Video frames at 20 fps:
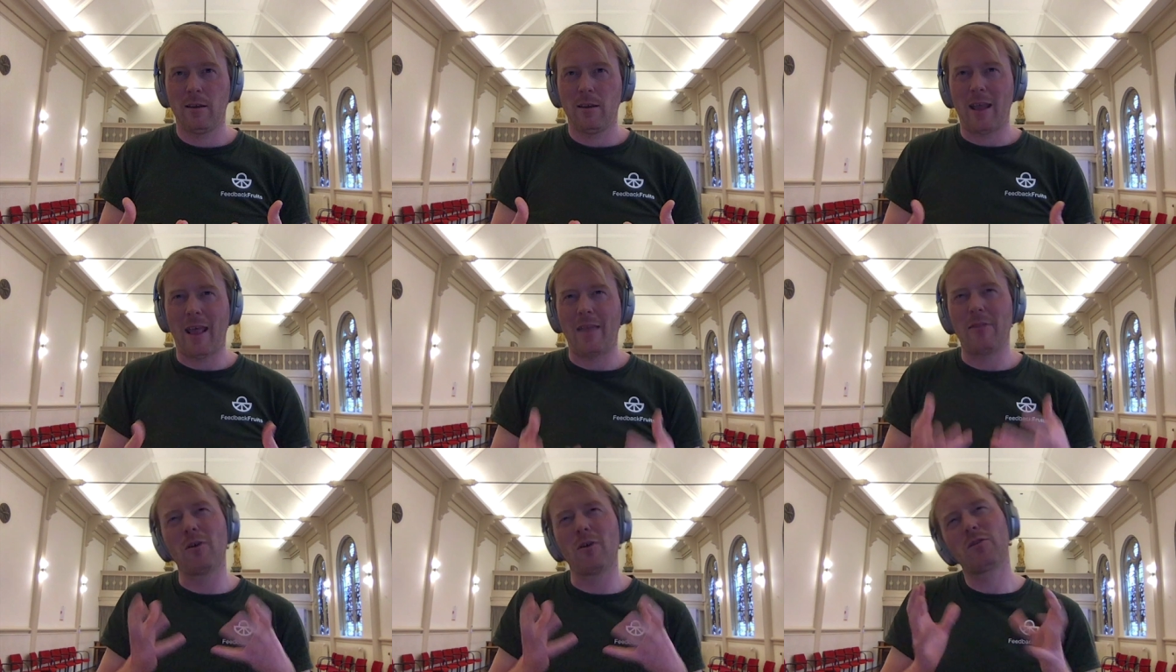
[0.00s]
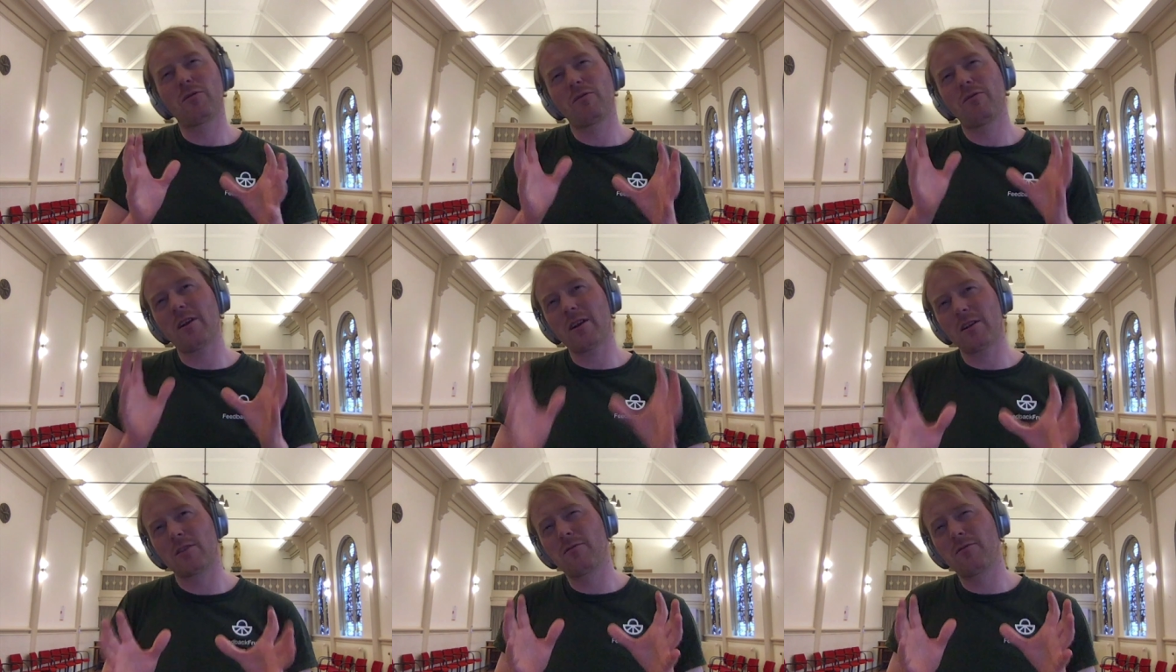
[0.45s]
And those
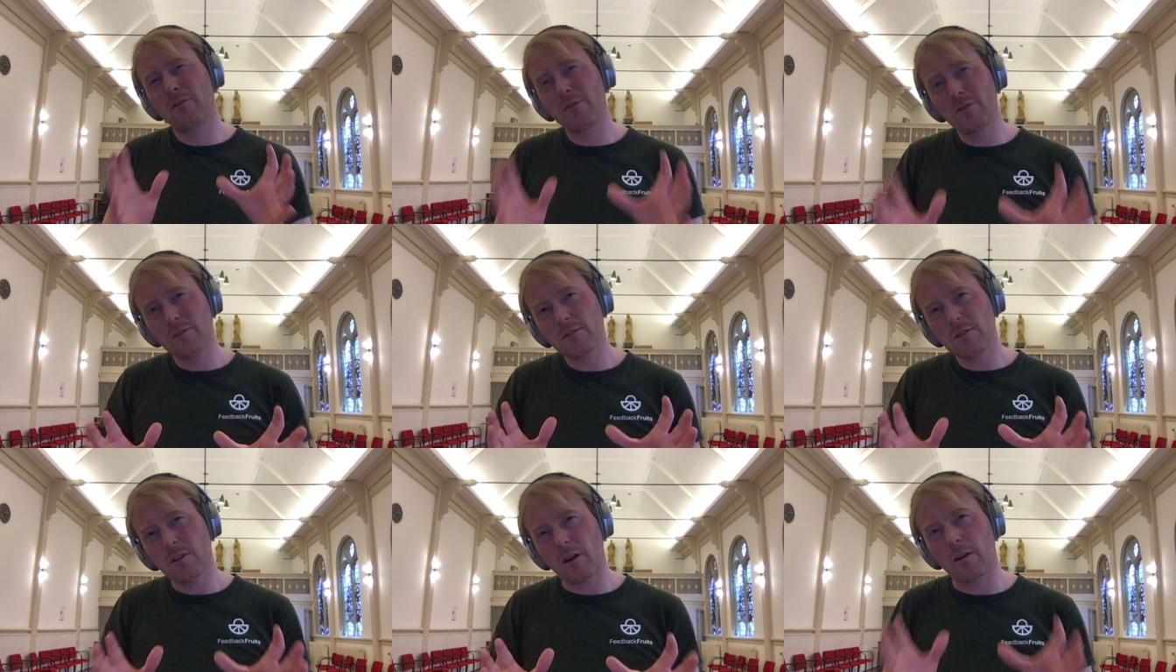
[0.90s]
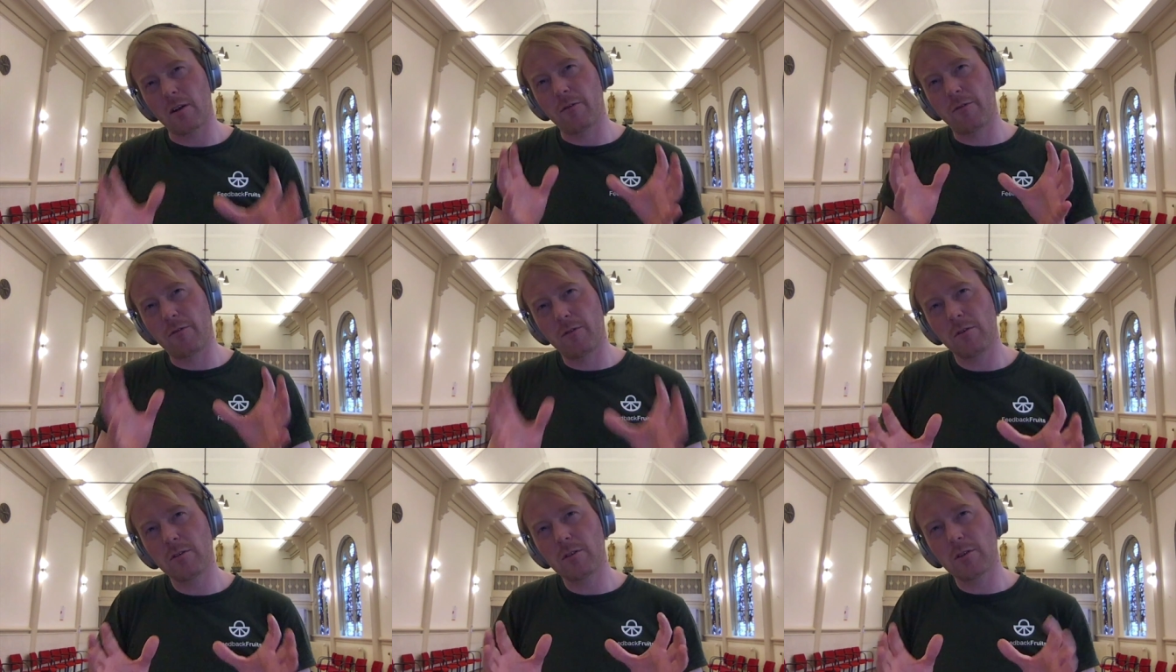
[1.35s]
fresh fruits are the
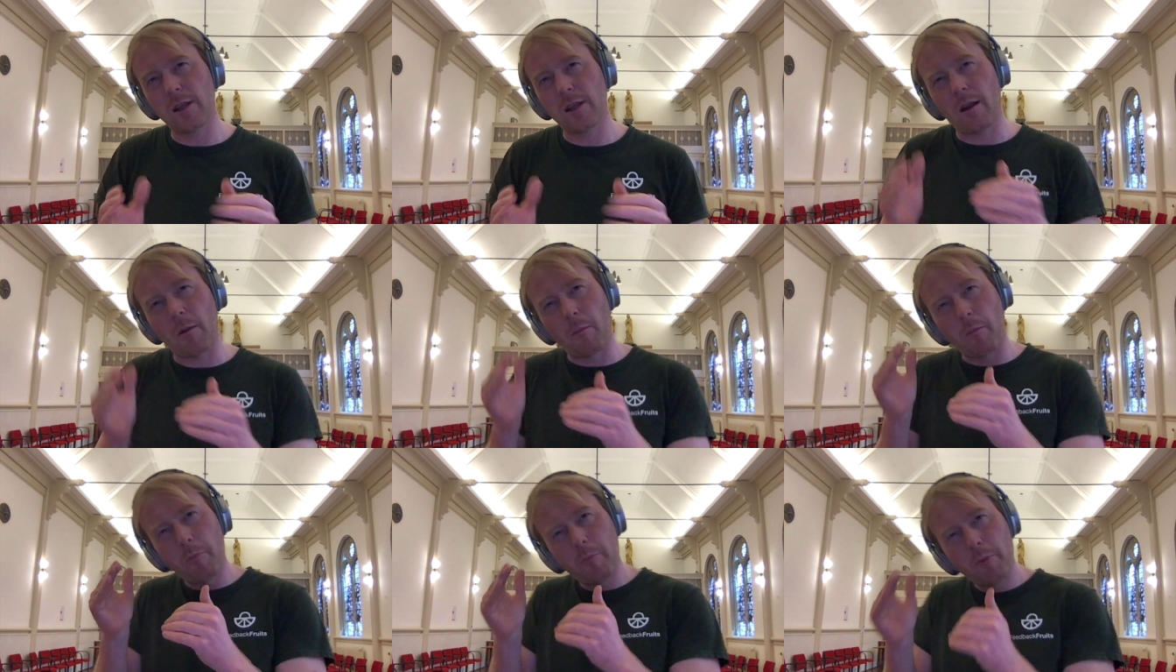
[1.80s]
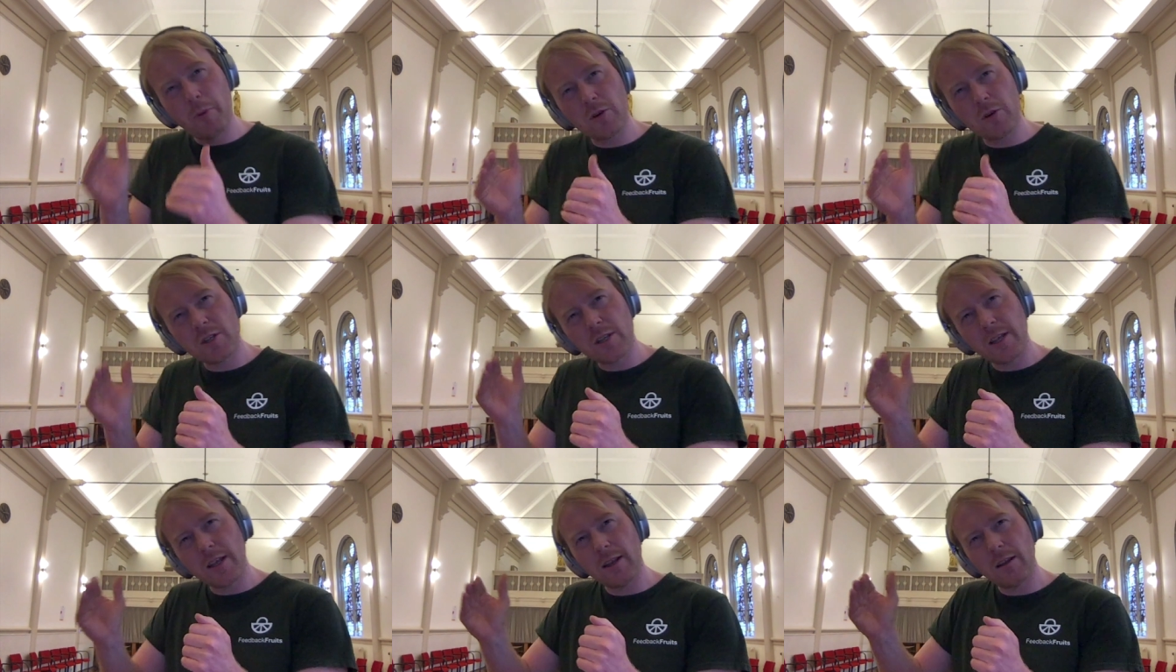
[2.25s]
fruits that are
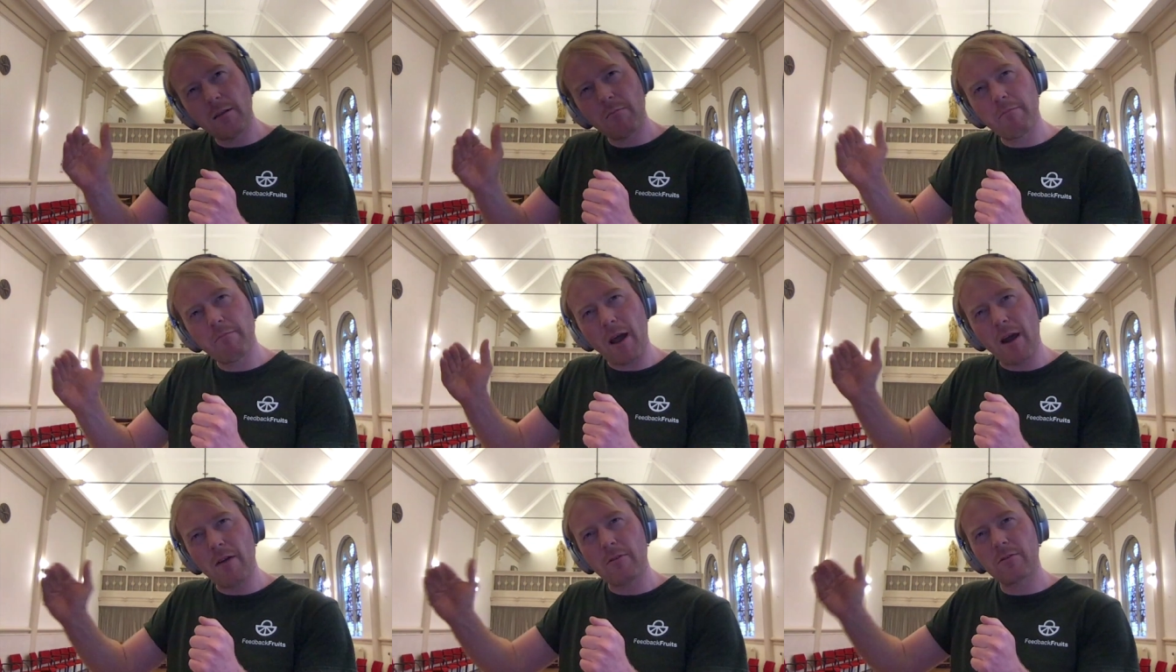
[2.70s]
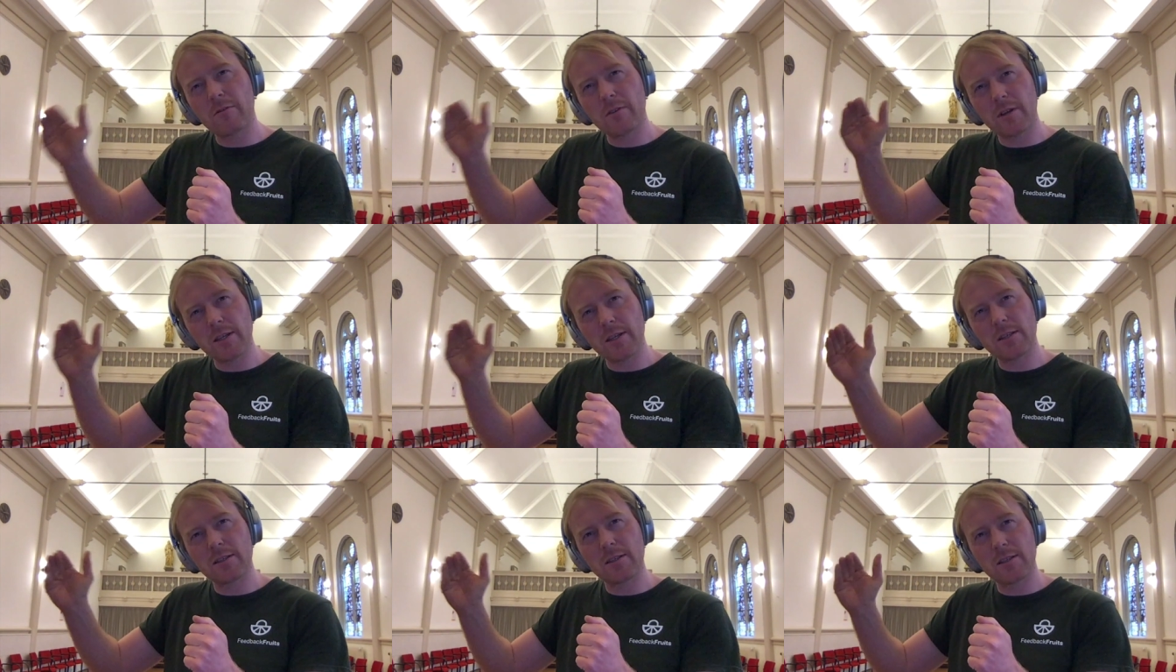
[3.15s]
pushing the
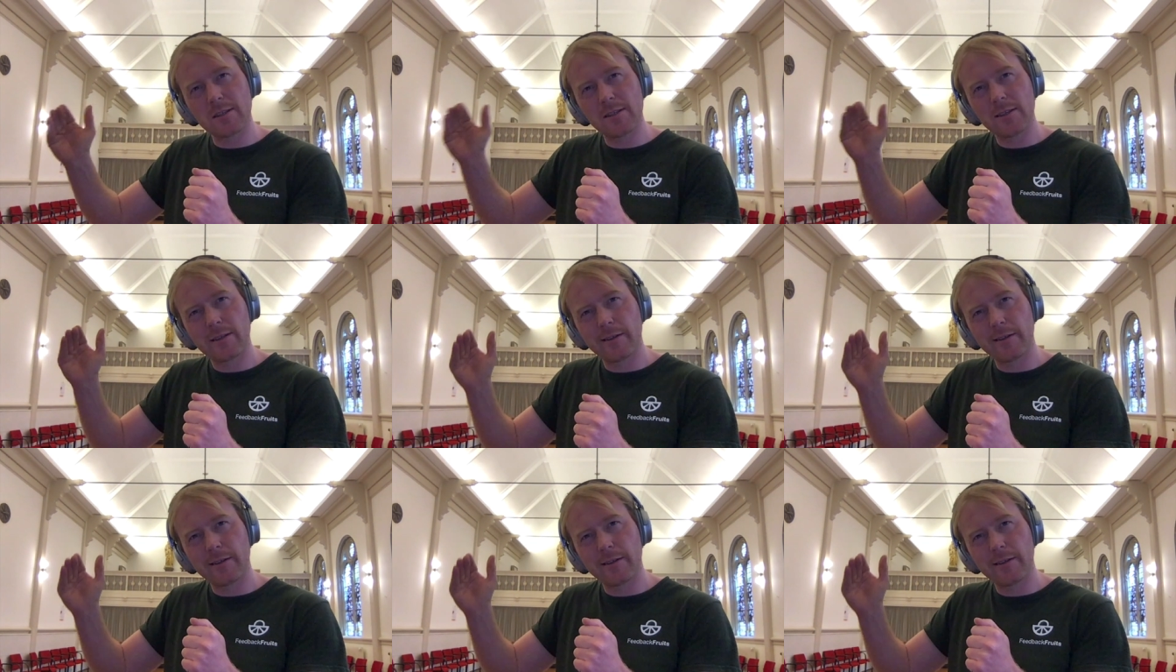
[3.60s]
boundaries